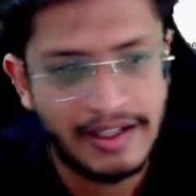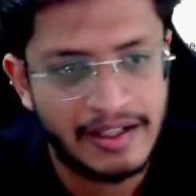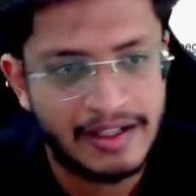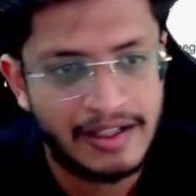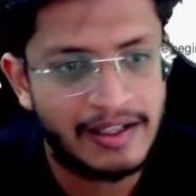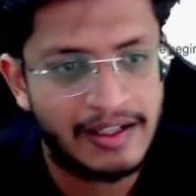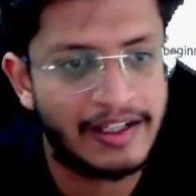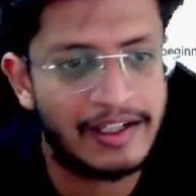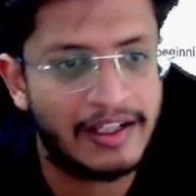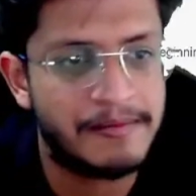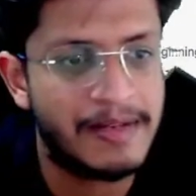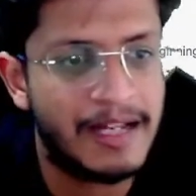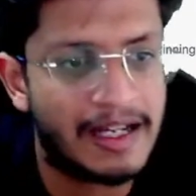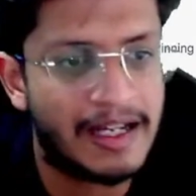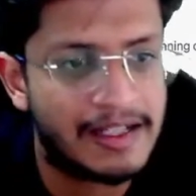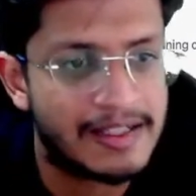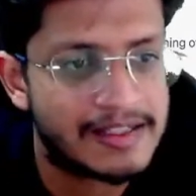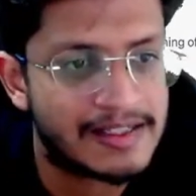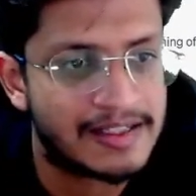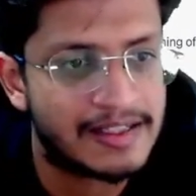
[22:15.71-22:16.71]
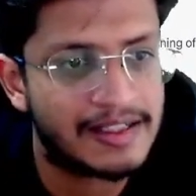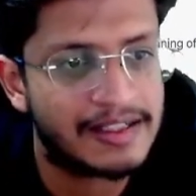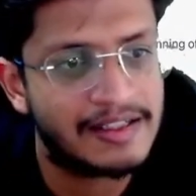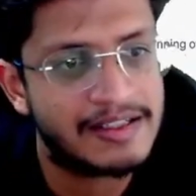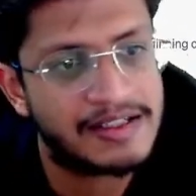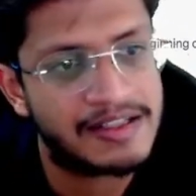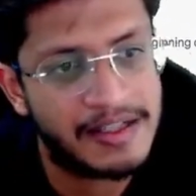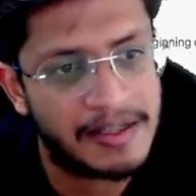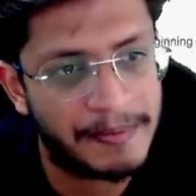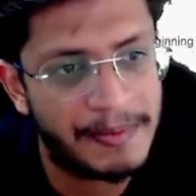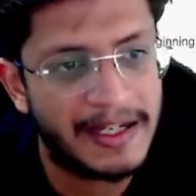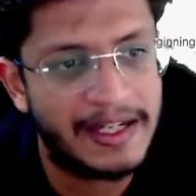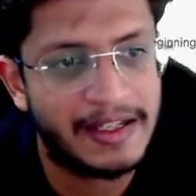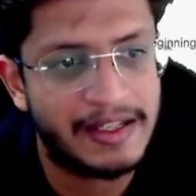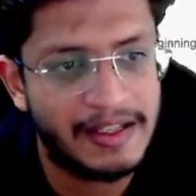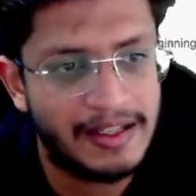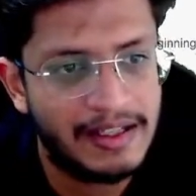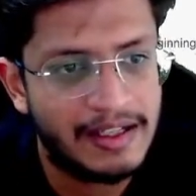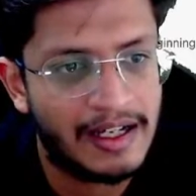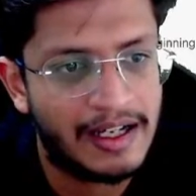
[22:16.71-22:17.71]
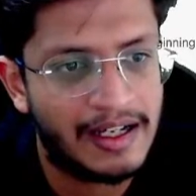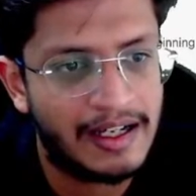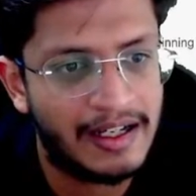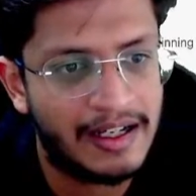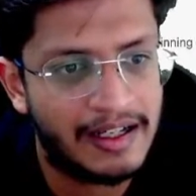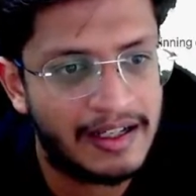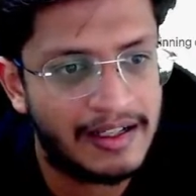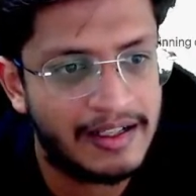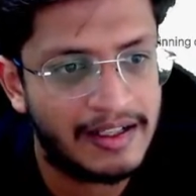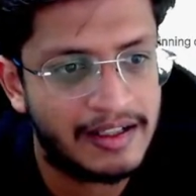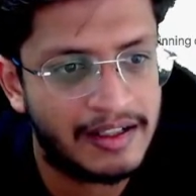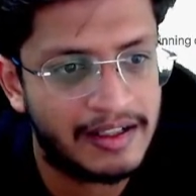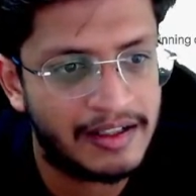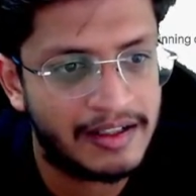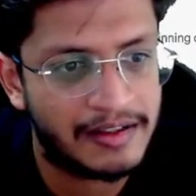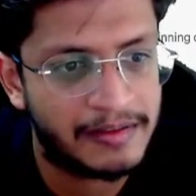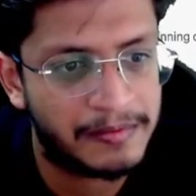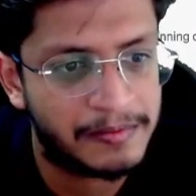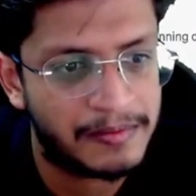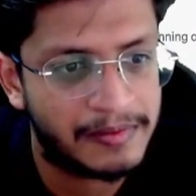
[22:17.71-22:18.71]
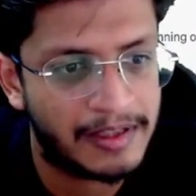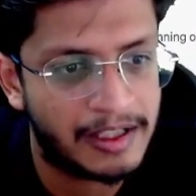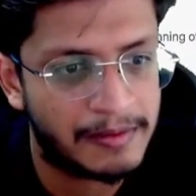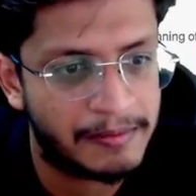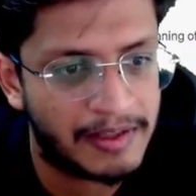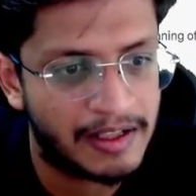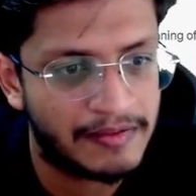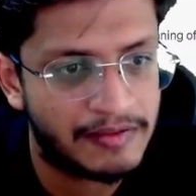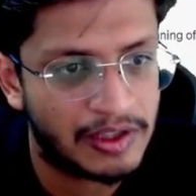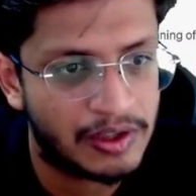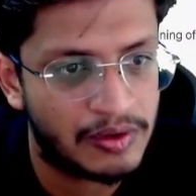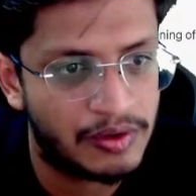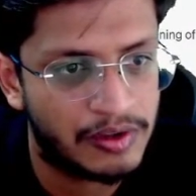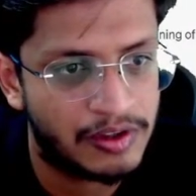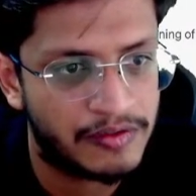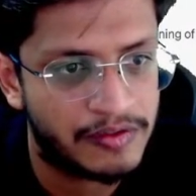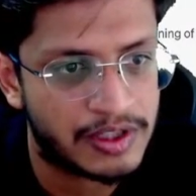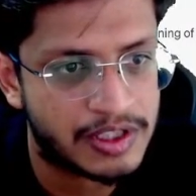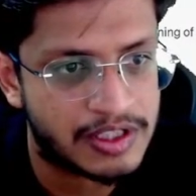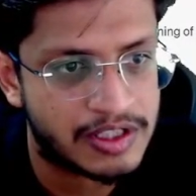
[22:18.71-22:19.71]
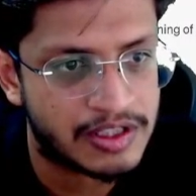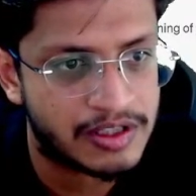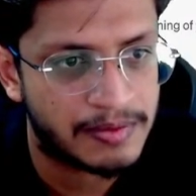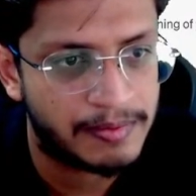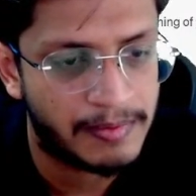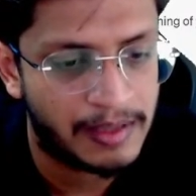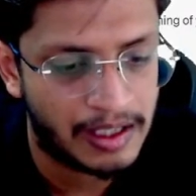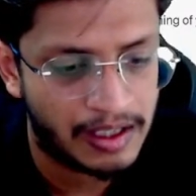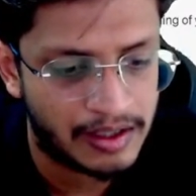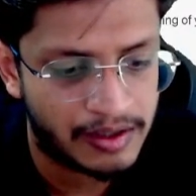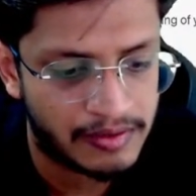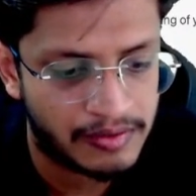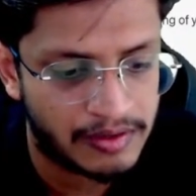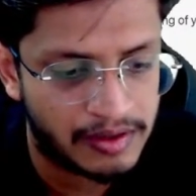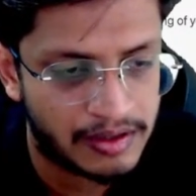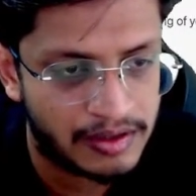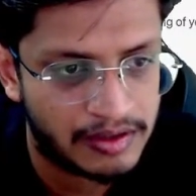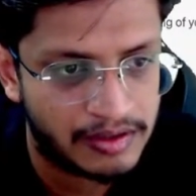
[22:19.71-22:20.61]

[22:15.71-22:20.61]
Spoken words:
Let me ask GPT and let me give the code which Bard wrote.